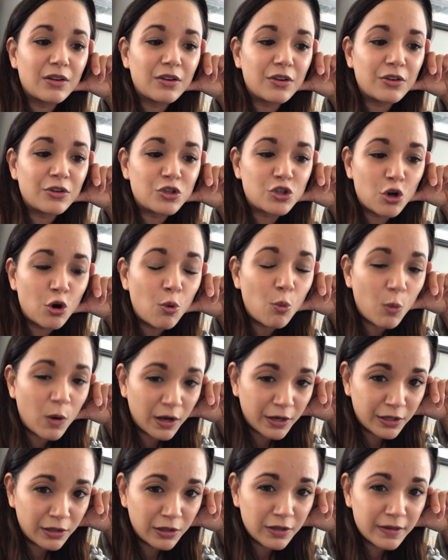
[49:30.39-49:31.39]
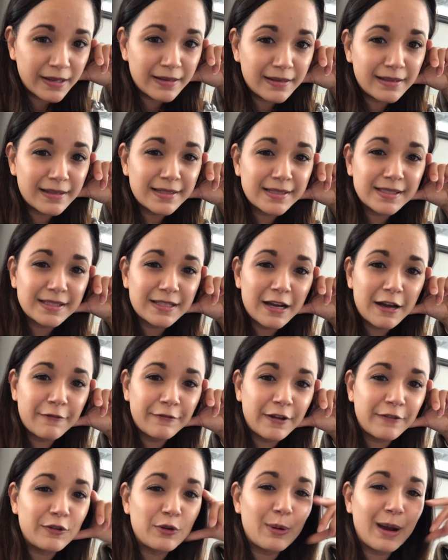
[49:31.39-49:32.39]
don't want to look into this
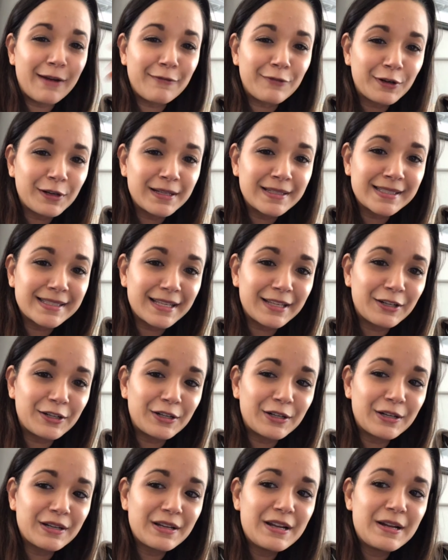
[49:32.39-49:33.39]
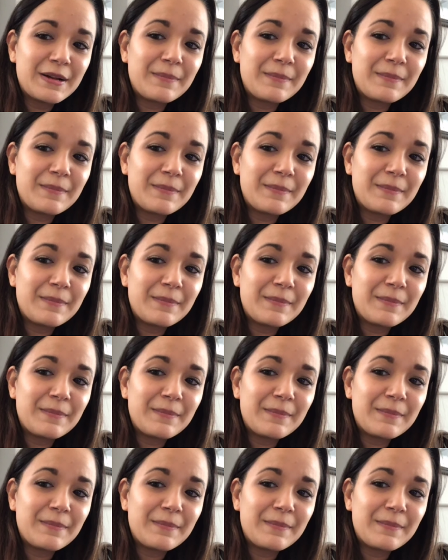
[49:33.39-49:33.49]
stuff. Have you ever considered